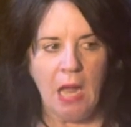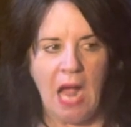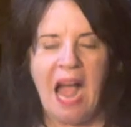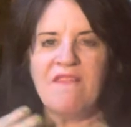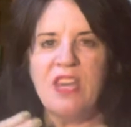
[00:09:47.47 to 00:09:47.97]

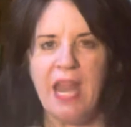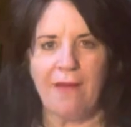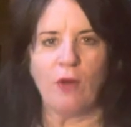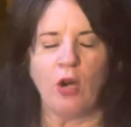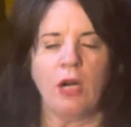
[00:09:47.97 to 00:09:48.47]
I've
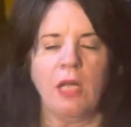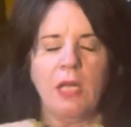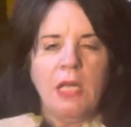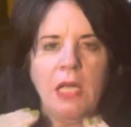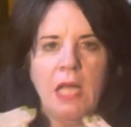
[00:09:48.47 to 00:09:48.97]
never
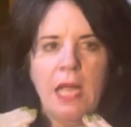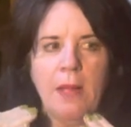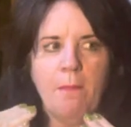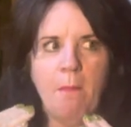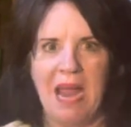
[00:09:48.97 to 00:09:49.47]

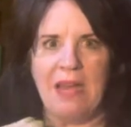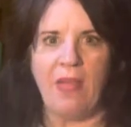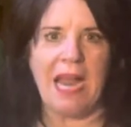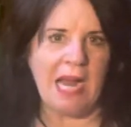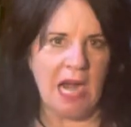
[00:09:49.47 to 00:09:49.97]
made
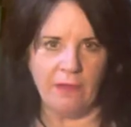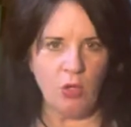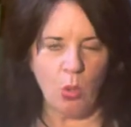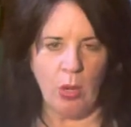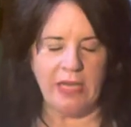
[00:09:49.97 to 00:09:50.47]
that kind of a
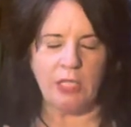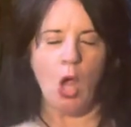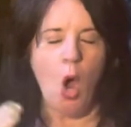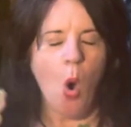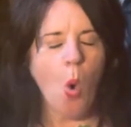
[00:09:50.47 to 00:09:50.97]
noise
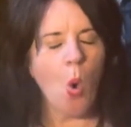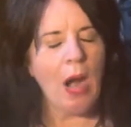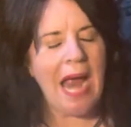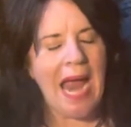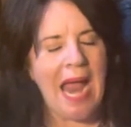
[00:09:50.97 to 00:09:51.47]

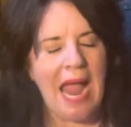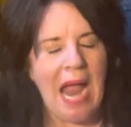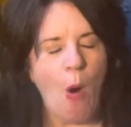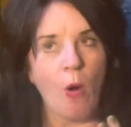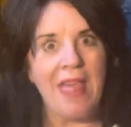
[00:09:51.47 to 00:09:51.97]
or
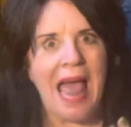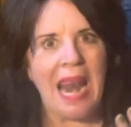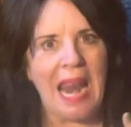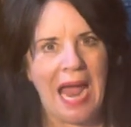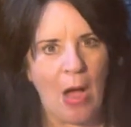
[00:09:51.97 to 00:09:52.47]
or that
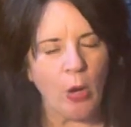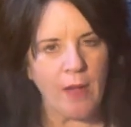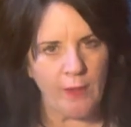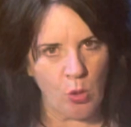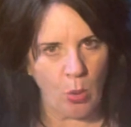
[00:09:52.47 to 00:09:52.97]
loud
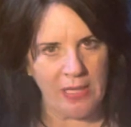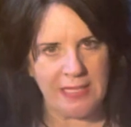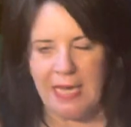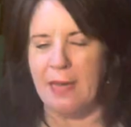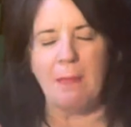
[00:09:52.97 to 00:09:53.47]
of a
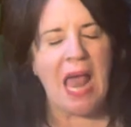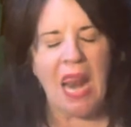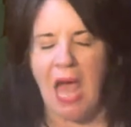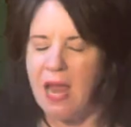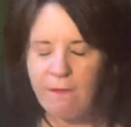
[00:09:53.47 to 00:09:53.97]
noise in my
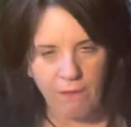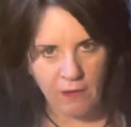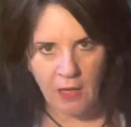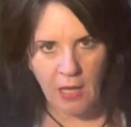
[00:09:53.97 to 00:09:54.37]
life.